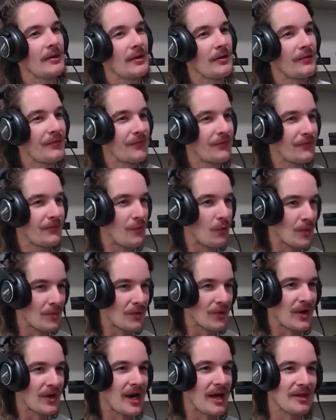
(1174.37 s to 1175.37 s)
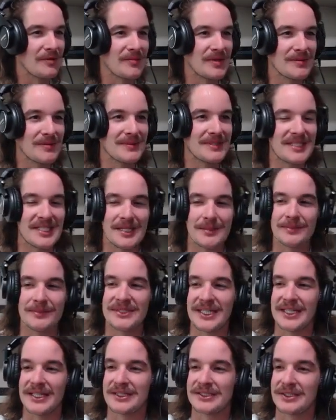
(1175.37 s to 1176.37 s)
former Alabama
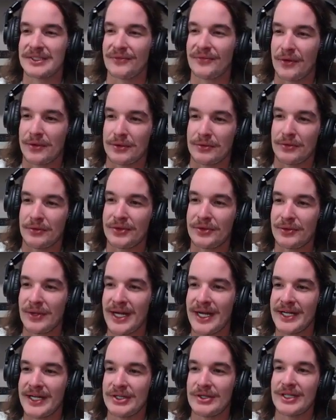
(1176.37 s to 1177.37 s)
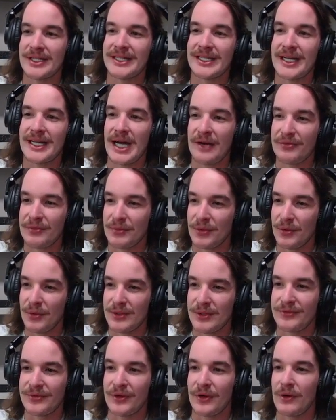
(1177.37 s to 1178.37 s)
teams is the vertical threat. You get the guy from
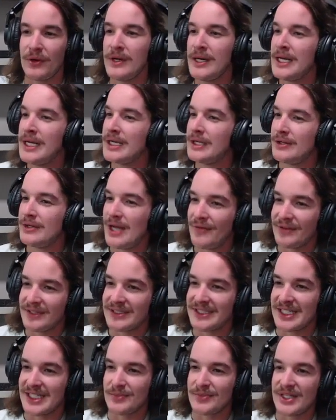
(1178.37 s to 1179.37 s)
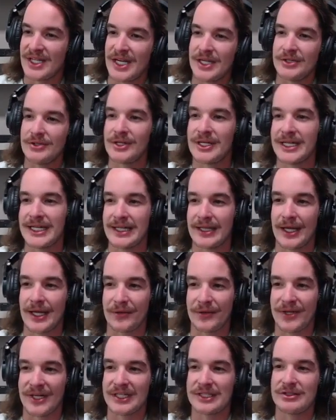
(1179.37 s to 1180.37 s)
Louisville, you haven't seen him yet. You get Eli
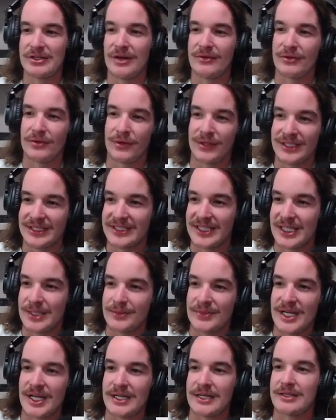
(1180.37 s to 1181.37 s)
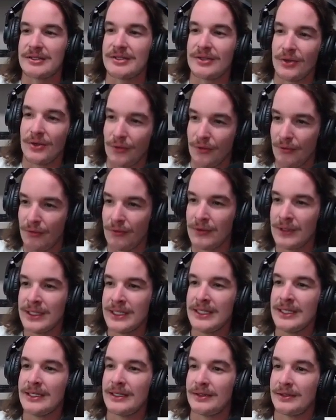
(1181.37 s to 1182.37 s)
Ricks, you haven't really seen him yet until
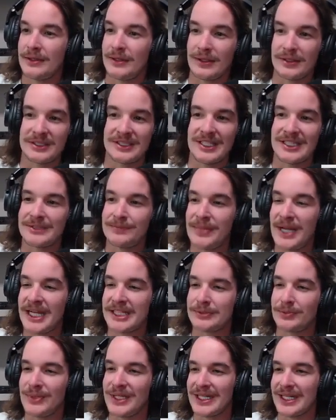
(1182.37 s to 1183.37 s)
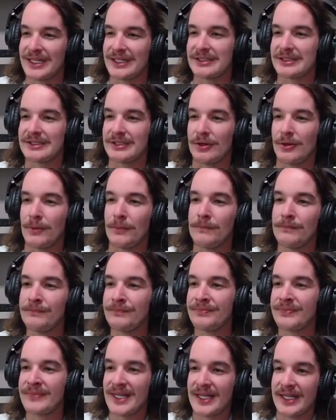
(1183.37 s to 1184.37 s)
this past weekend. So
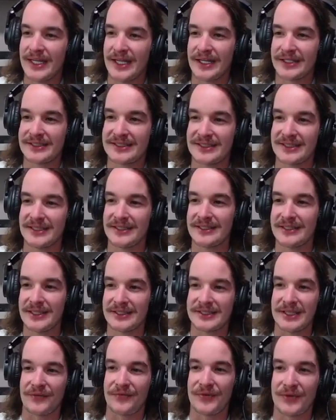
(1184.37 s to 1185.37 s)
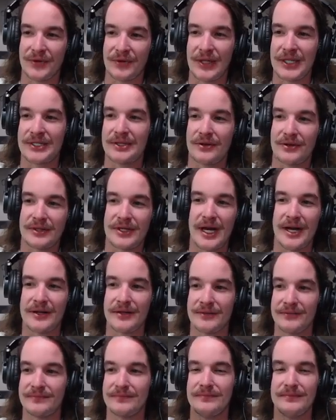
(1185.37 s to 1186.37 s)
does it feel like you're kind
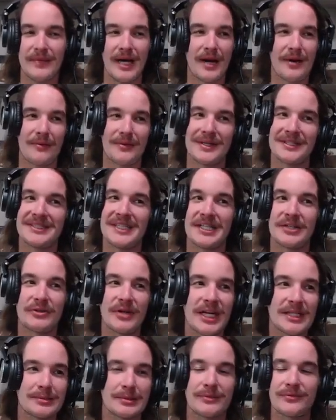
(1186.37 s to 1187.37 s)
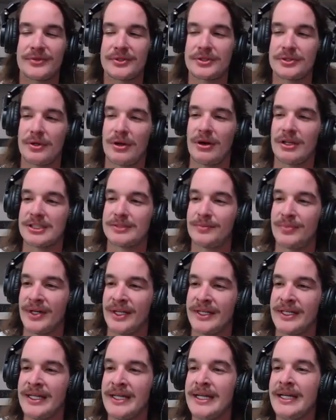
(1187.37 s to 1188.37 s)
of, I don't want to say grasping for straws,
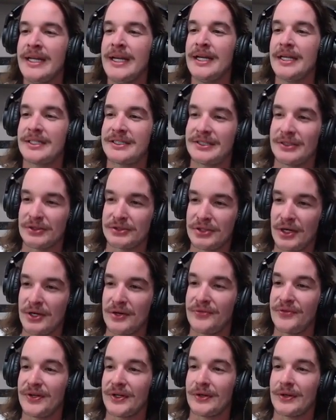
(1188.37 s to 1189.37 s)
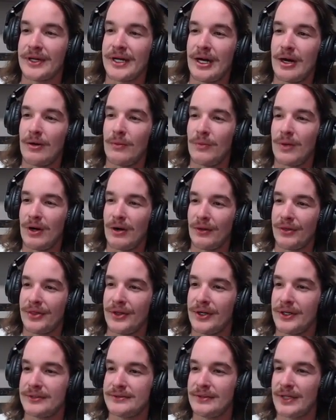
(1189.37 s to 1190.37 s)
but still trying to figure it out while
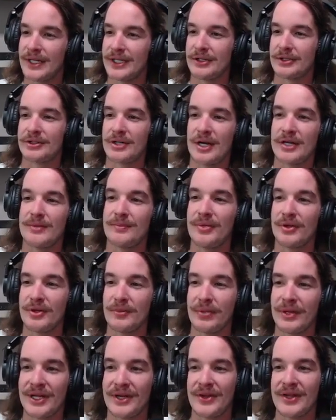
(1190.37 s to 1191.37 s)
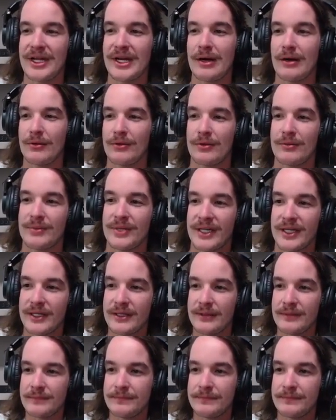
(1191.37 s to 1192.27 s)
you're trying to build a plane in the air a little bit?